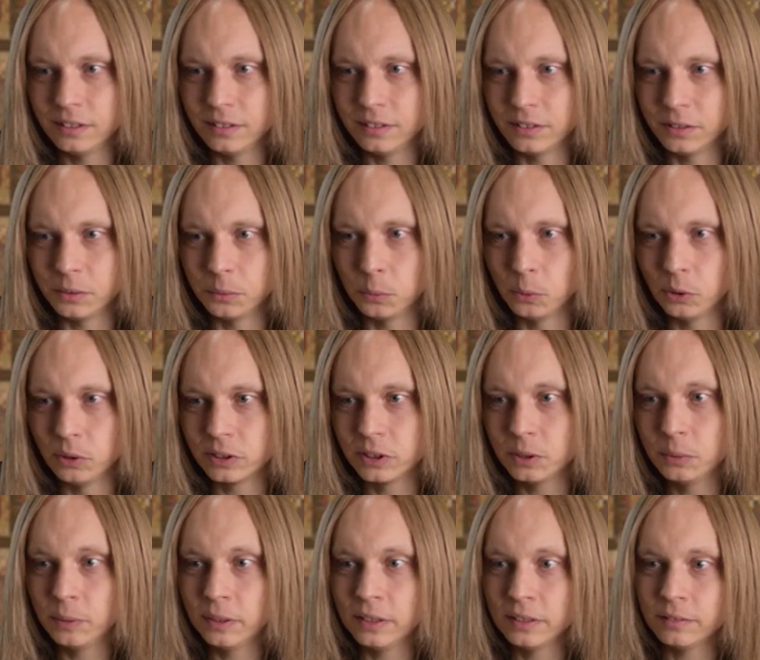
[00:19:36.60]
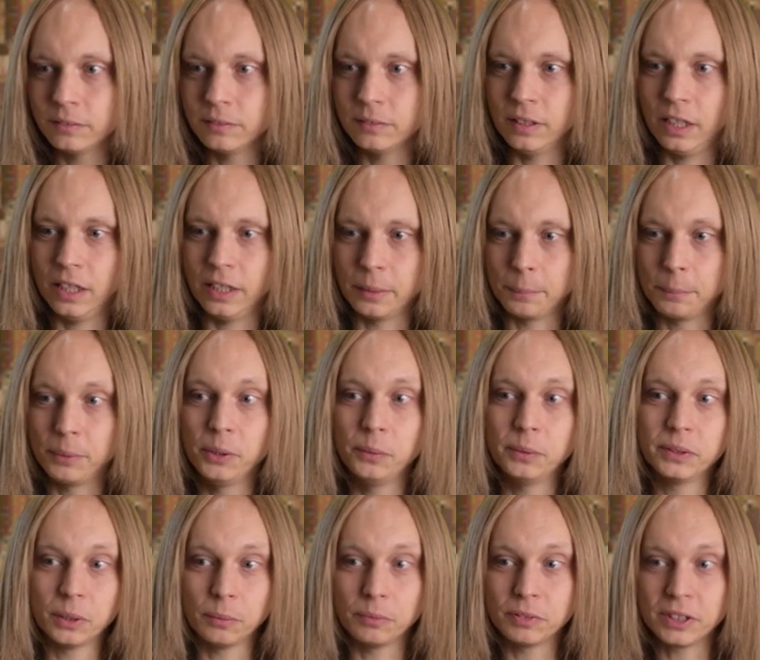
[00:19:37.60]
the water one, the blue
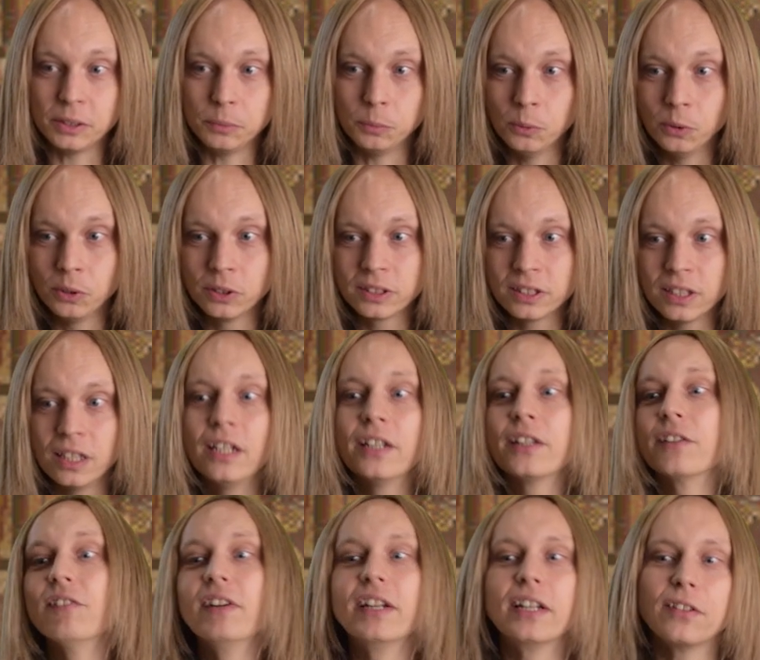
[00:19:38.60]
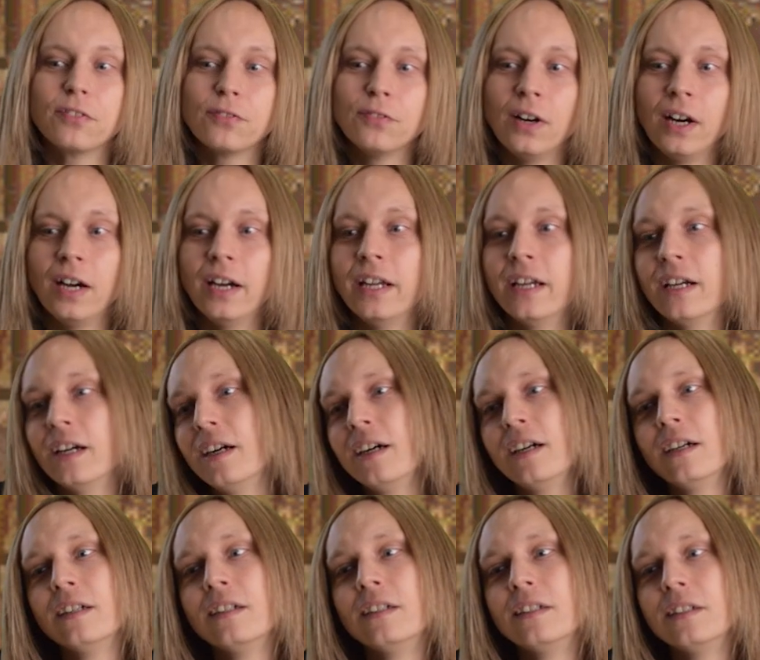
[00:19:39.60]
is obviously water, the red is
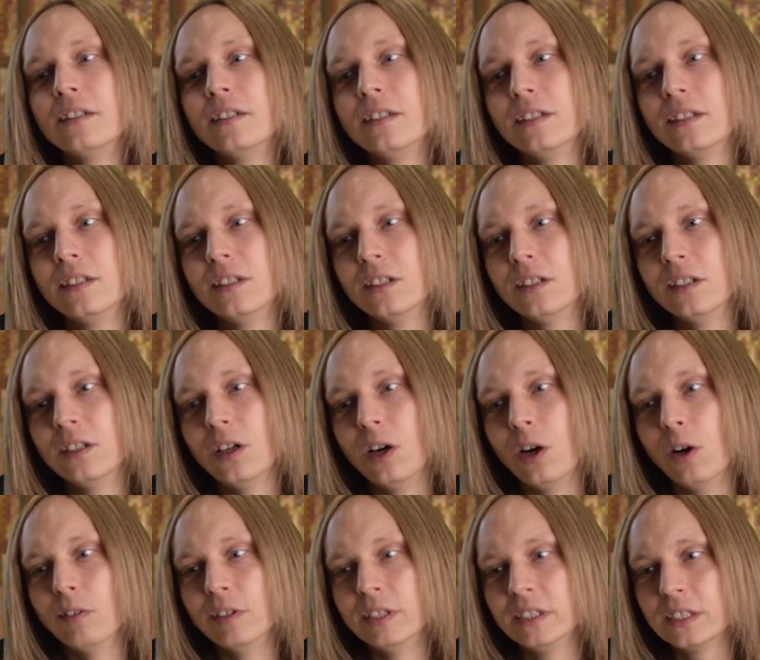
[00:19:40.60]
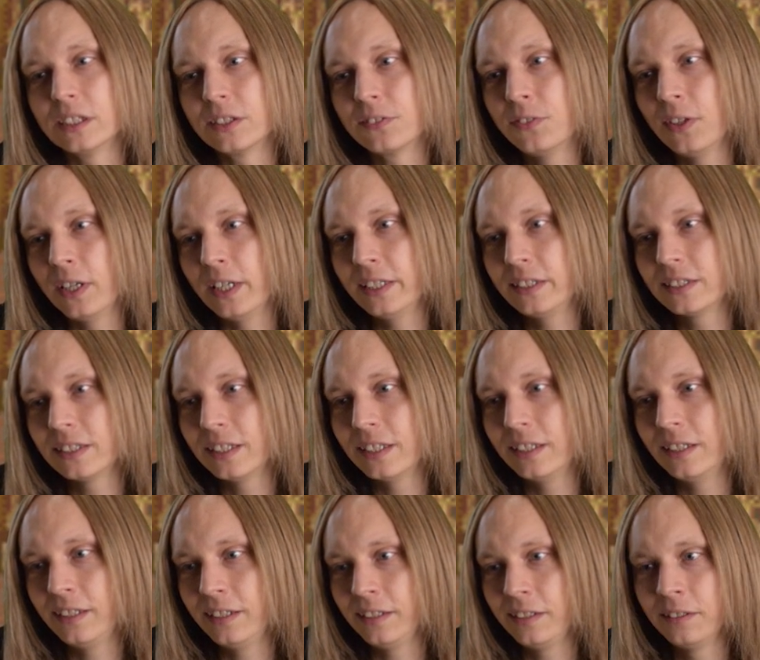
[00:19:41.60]
fire, orange is
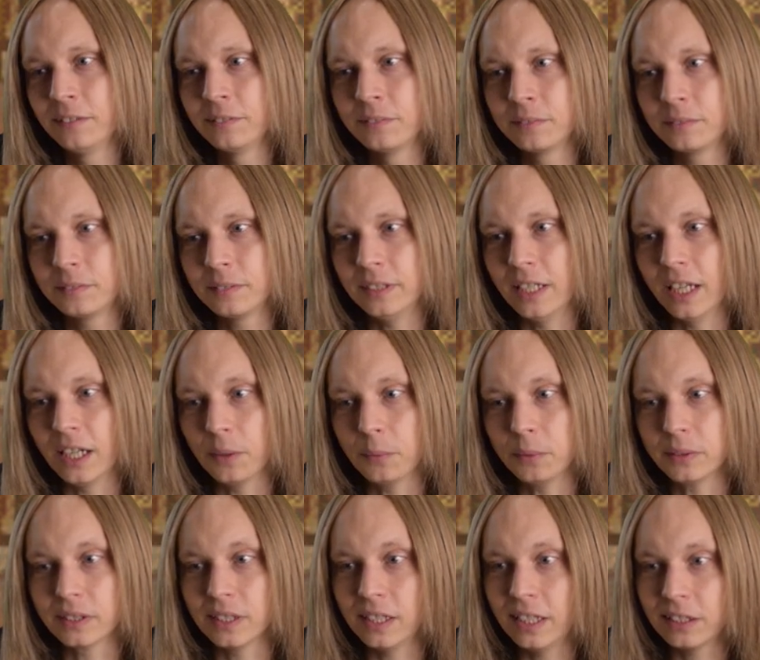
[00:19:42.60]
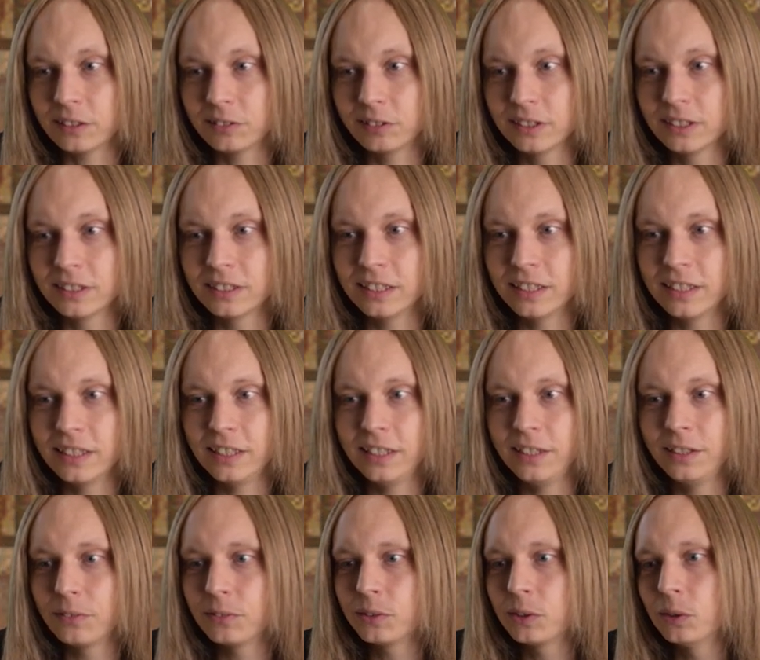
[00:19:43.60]
fighting, yellow is electricity,
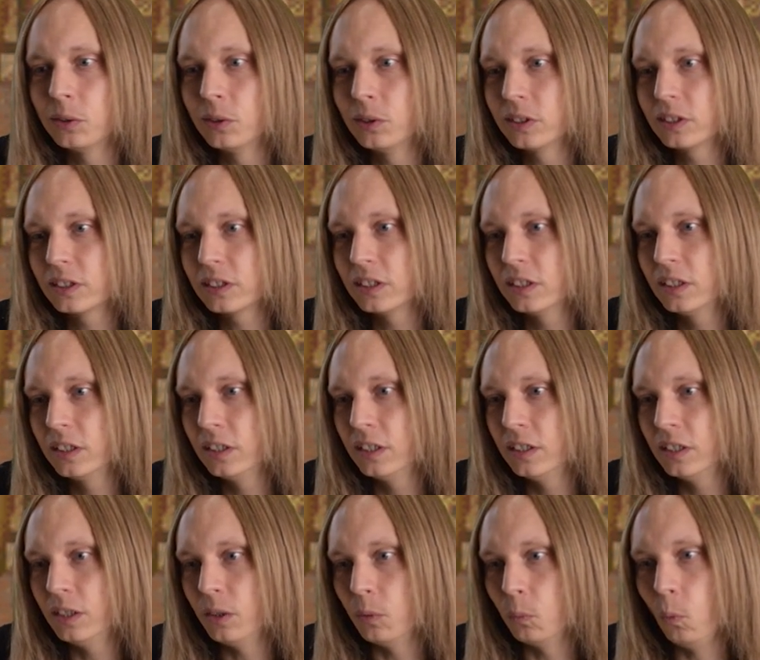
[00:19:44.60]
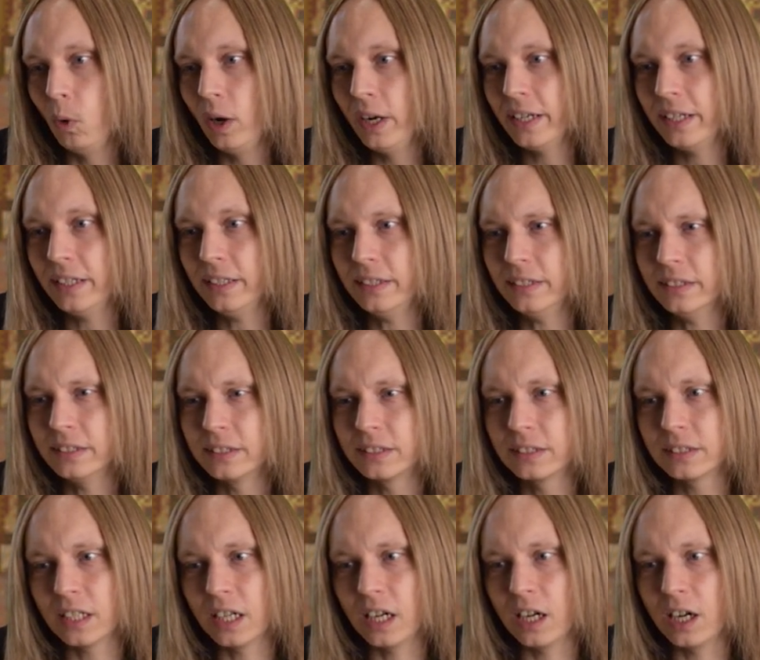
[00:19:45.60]
of course, white is